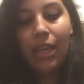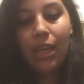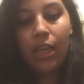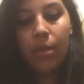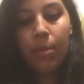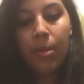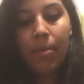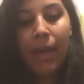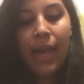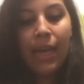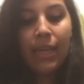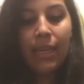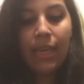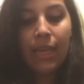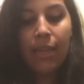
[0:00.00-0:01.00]
I'll be
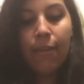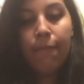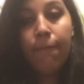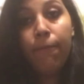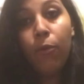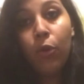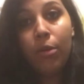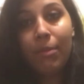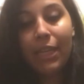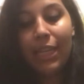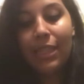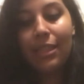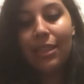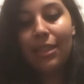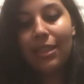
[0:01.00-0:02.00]
back in 4
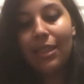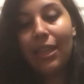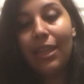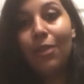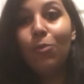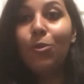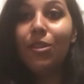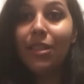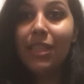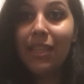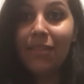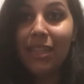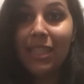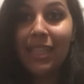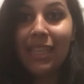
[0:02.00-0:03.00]
minutes and we'll
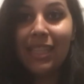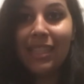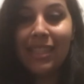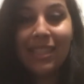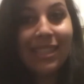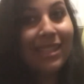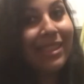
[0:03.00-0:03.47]
give it a taste.